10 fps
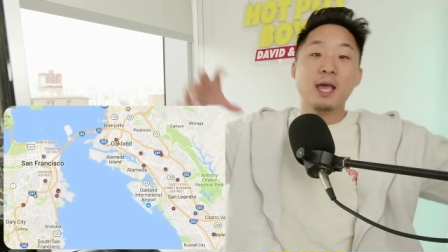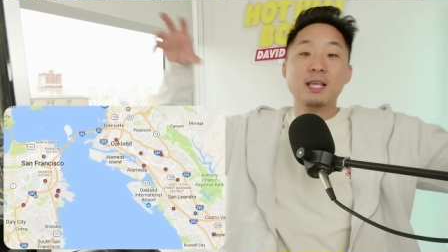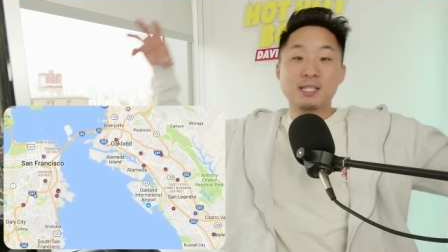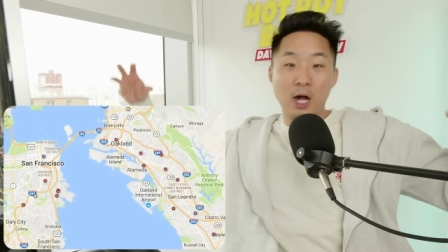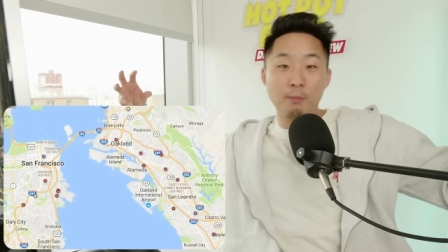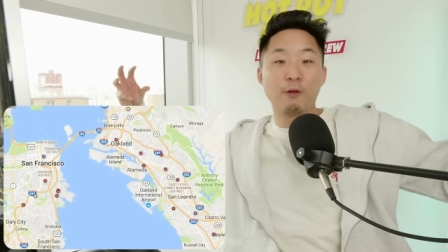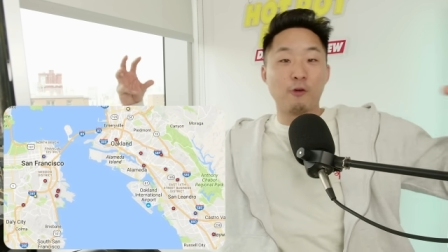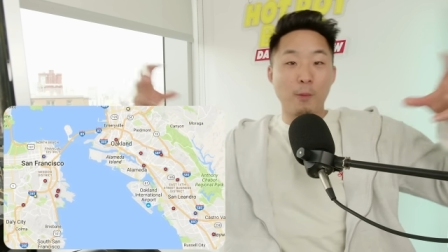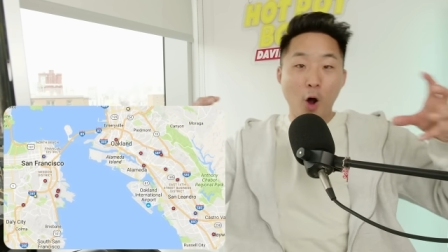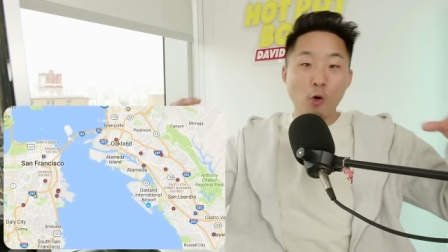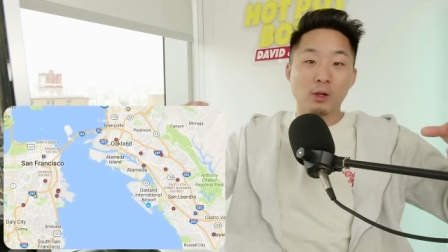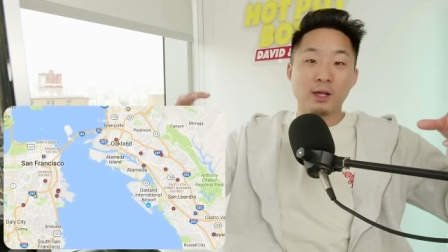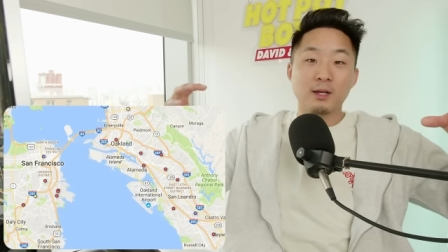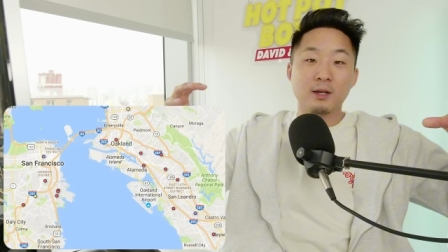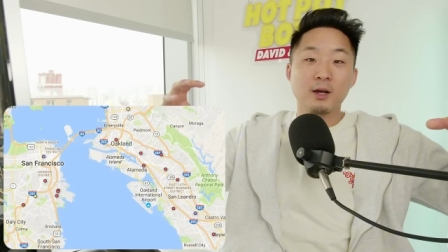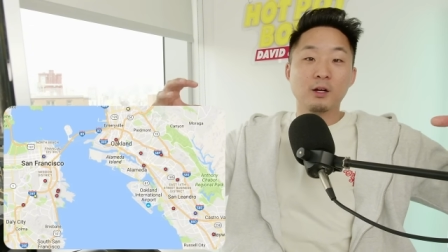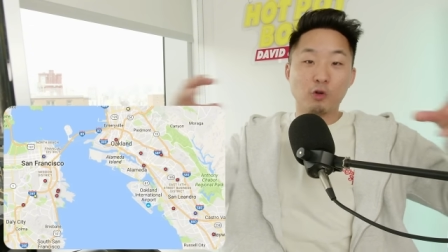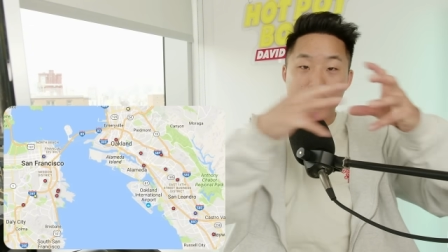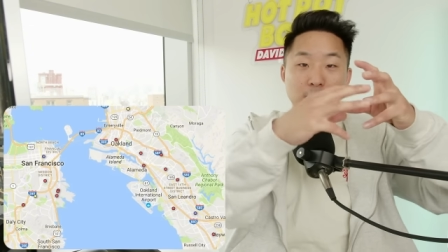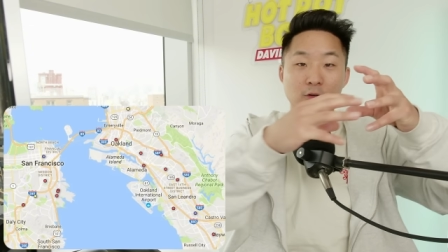is coming from Oakland
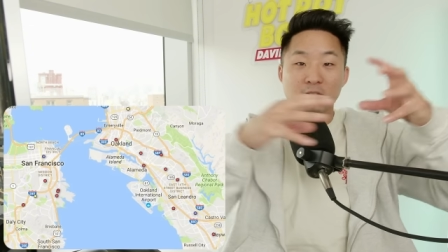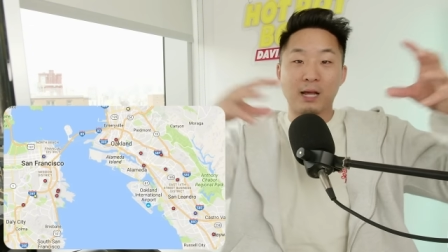criminals,